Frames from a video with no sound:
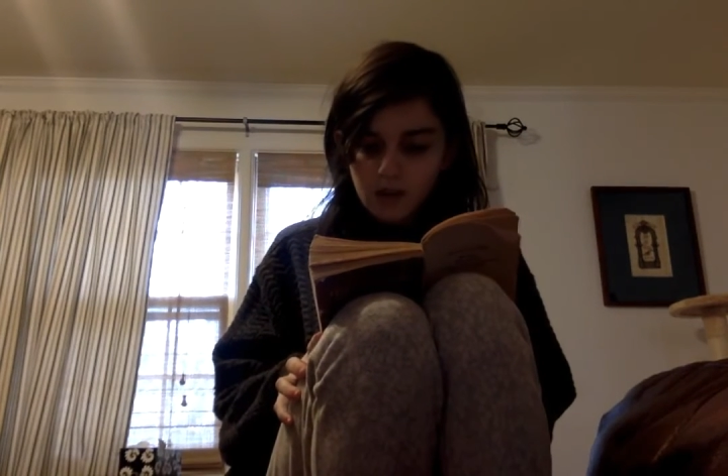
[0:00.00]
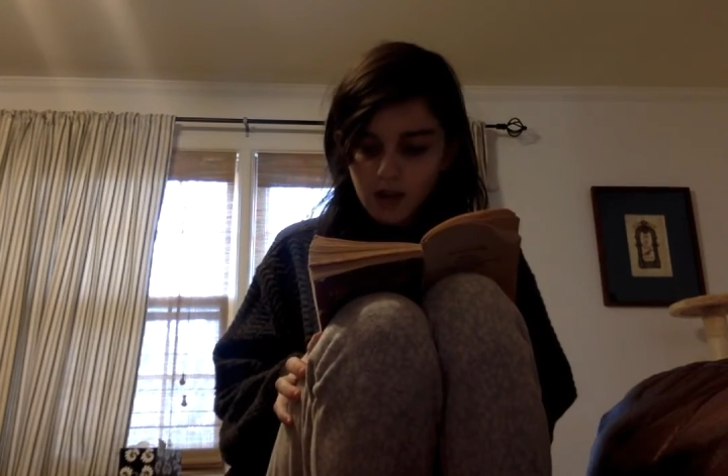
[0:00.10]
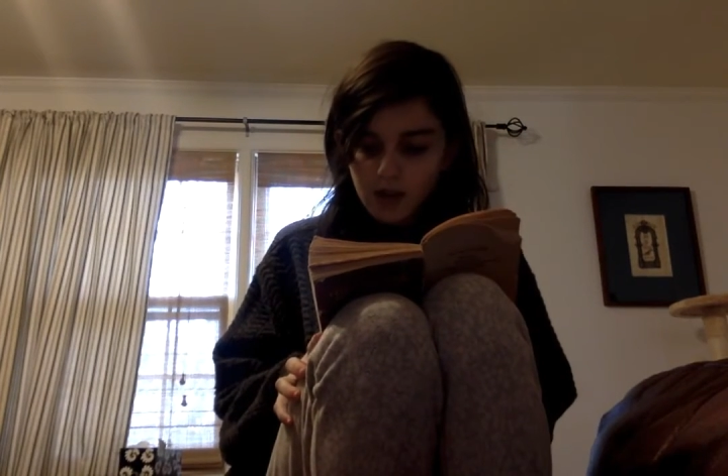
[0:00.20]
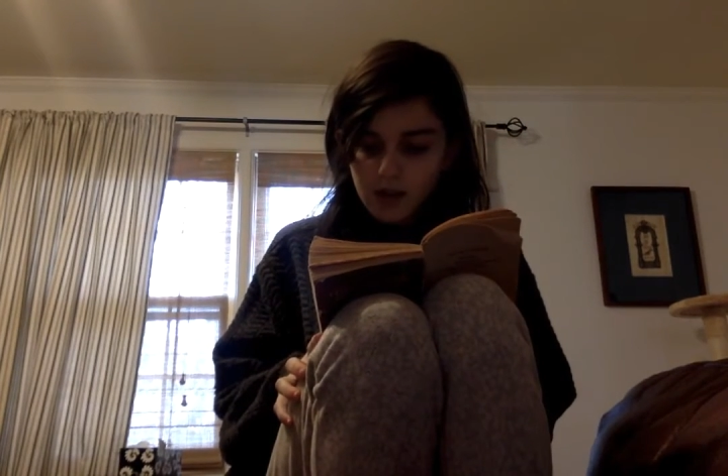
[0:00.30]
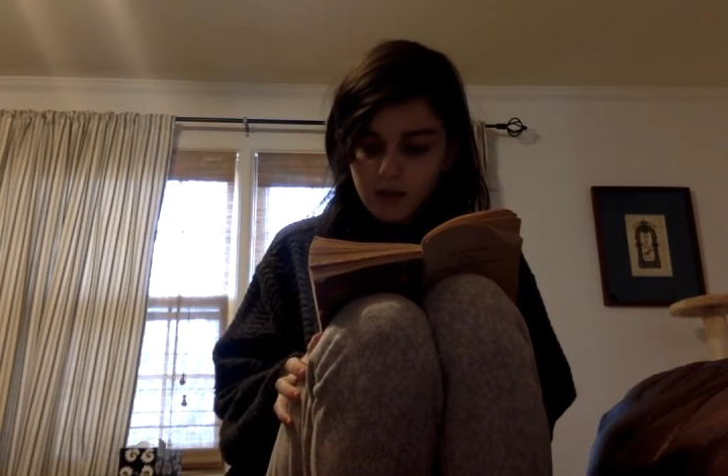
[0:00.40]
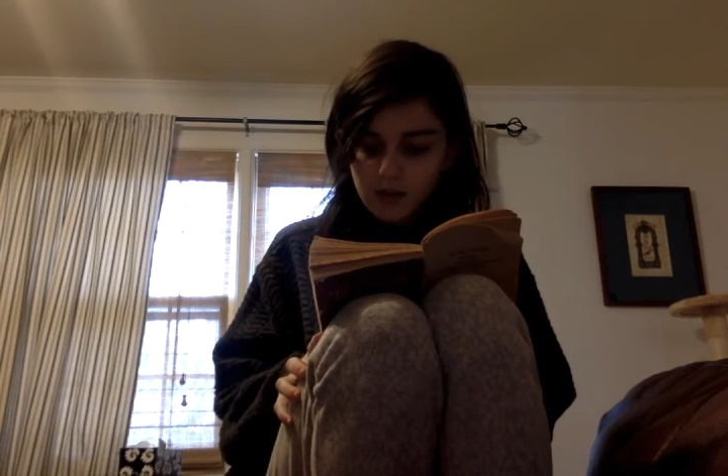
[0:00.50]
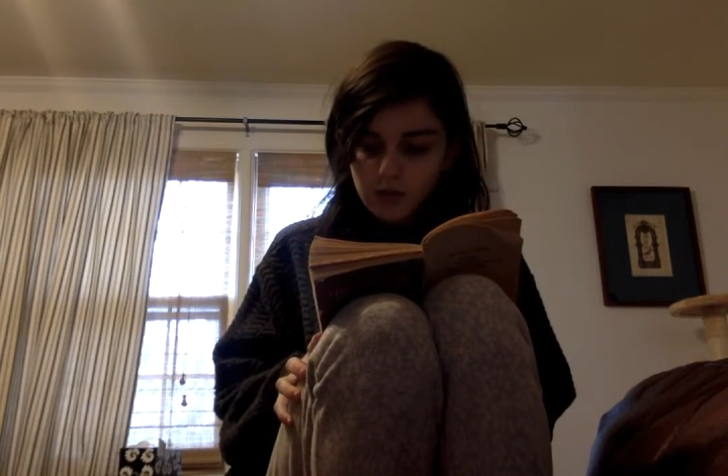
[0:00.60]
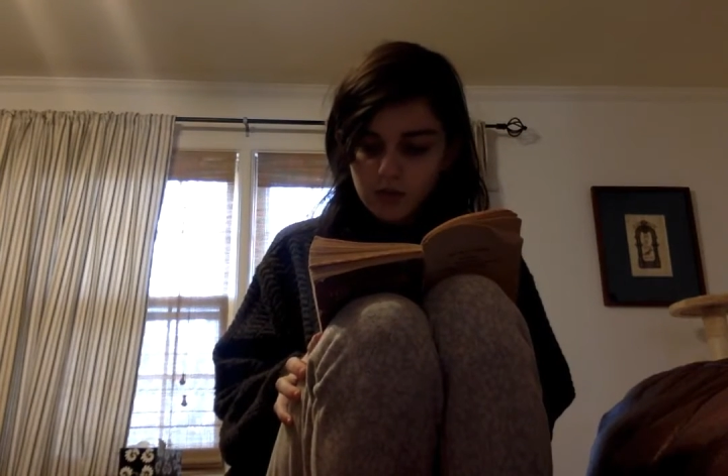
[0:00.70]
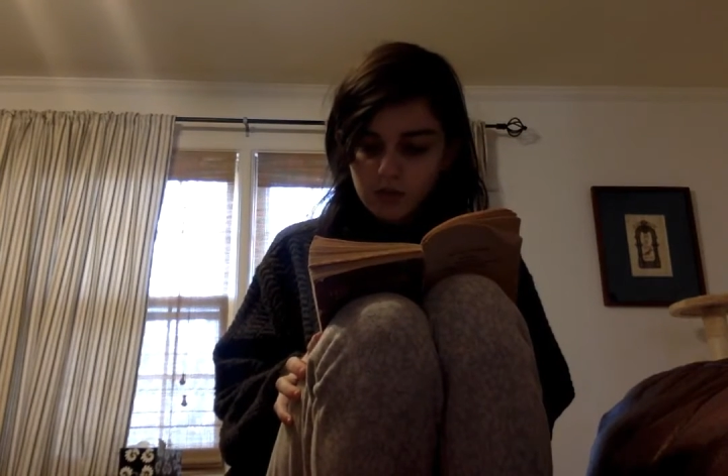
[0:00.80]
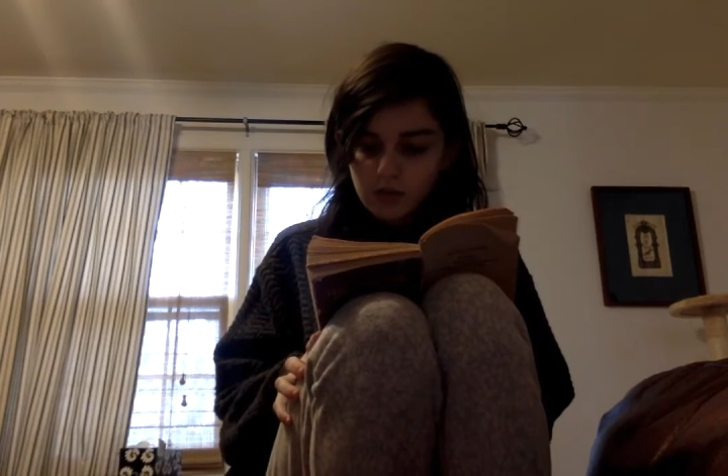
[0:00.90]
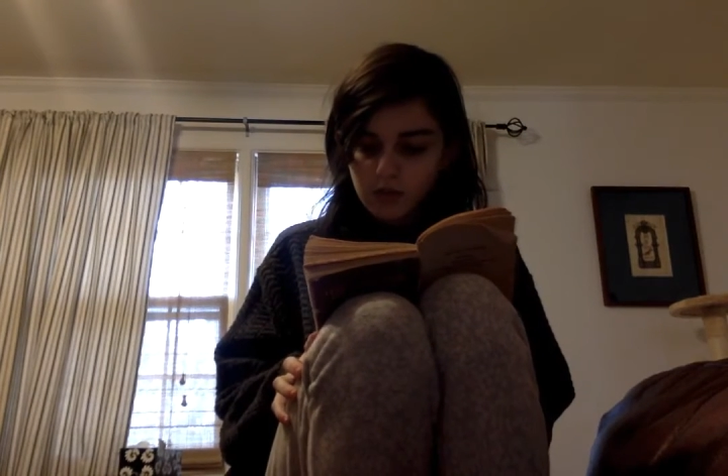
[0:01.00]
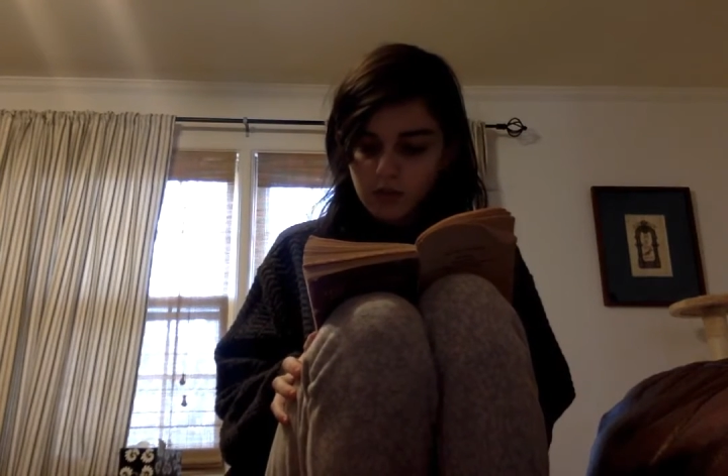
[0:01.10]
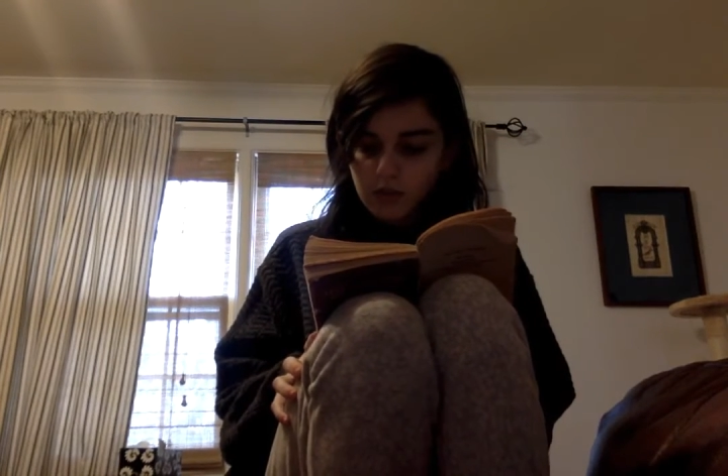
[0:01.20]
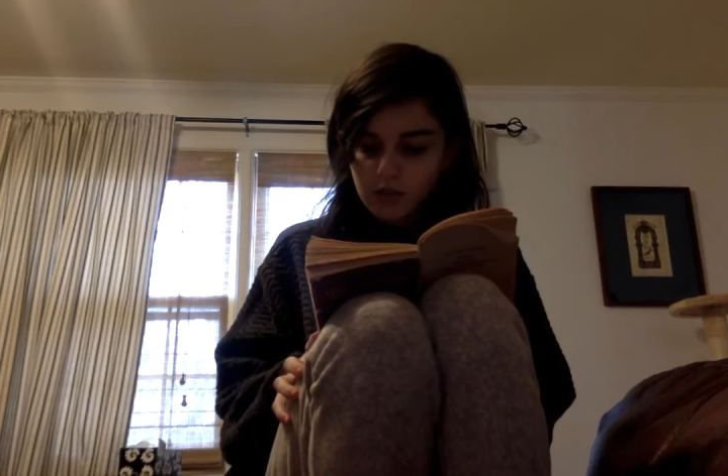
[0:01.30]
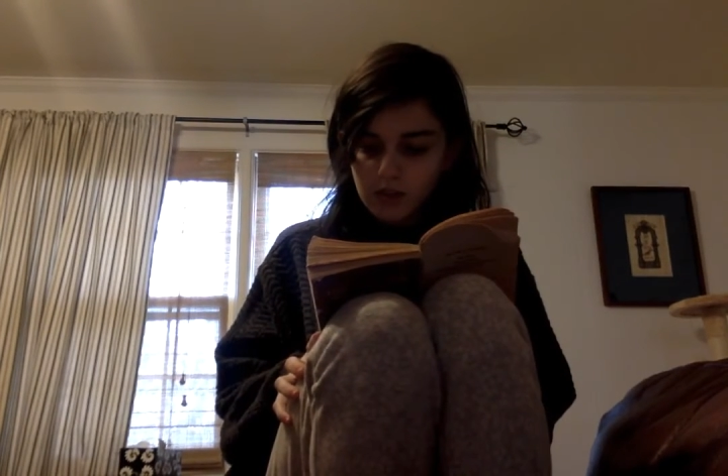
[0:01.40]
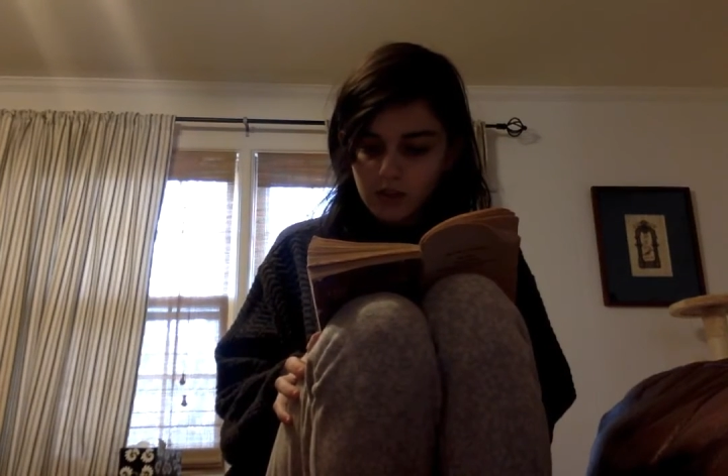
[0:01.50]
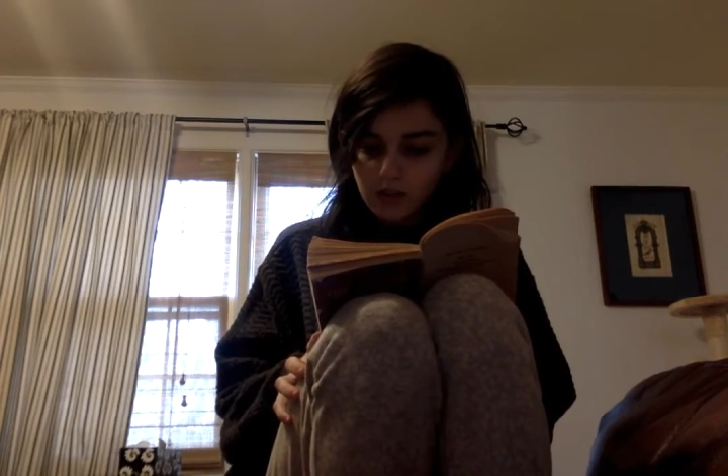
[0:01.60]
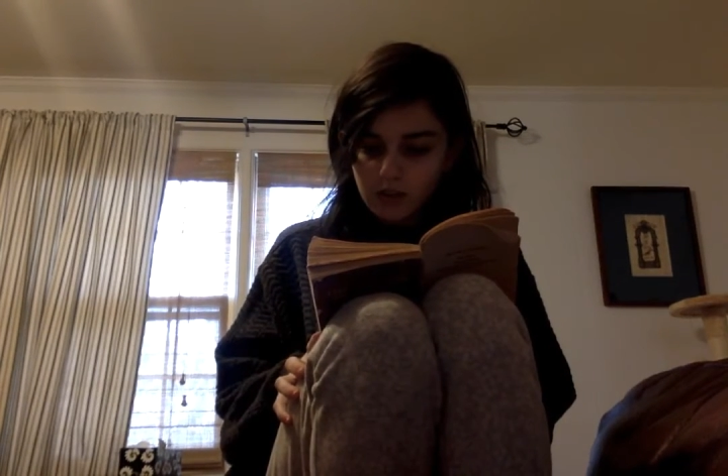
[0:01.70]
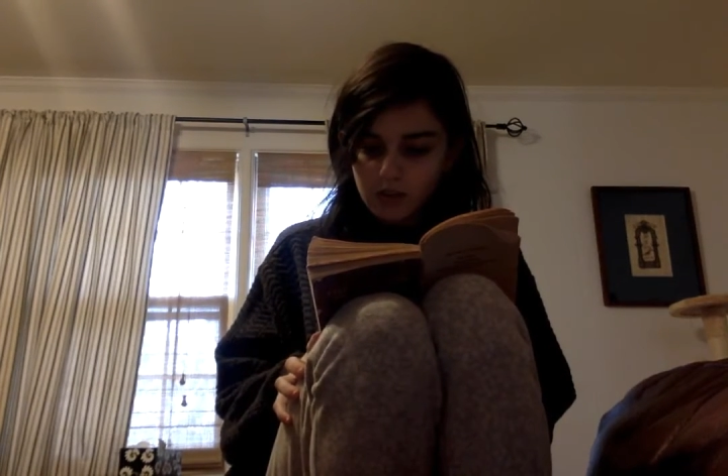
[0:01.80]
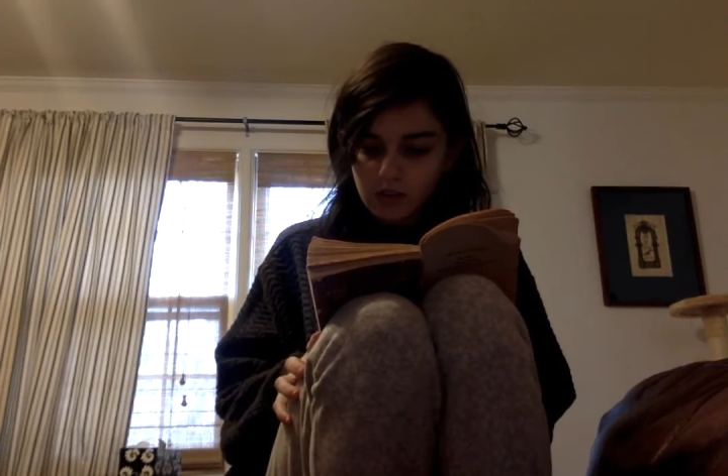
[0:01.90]
I didn't have too much difficulty at
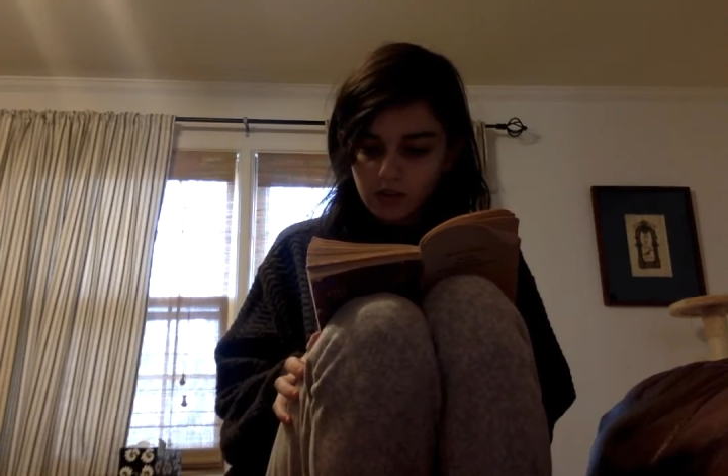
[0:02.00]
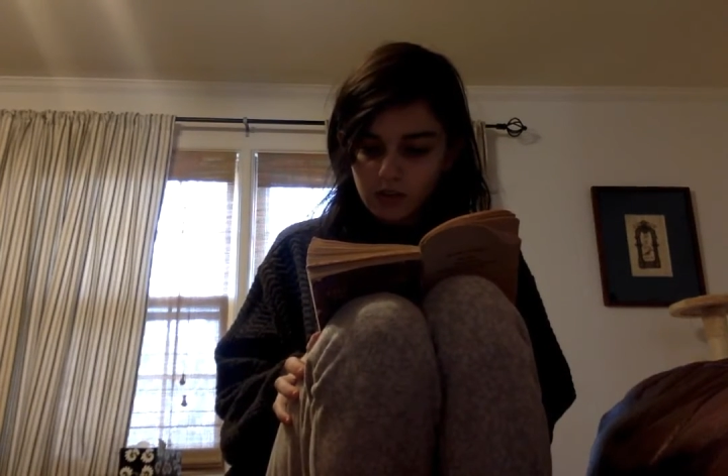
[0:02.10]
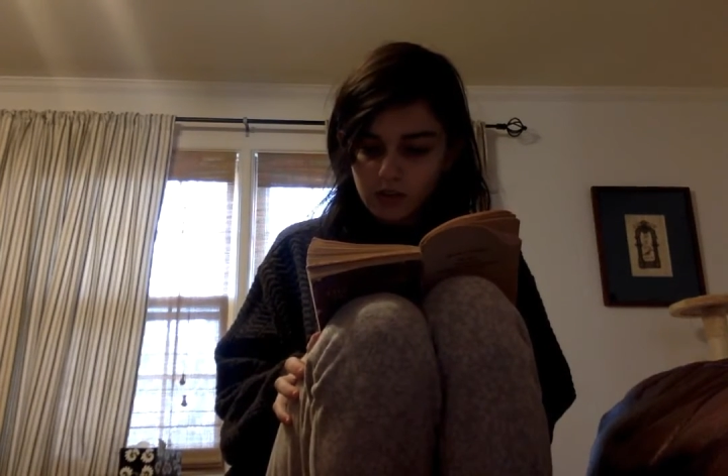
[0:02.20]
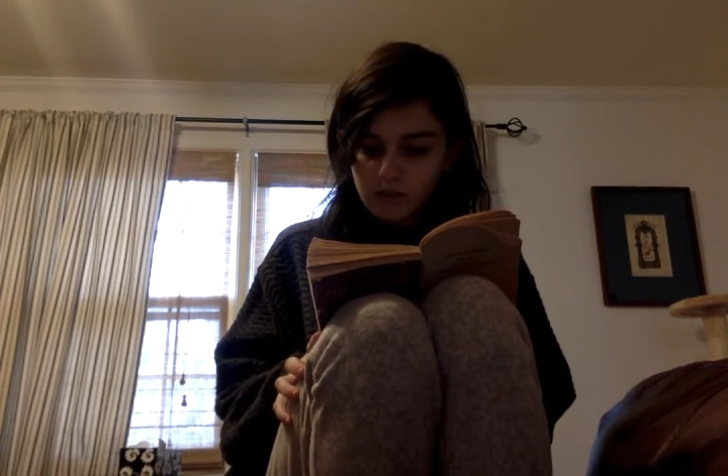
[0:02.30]
Elkton Hills.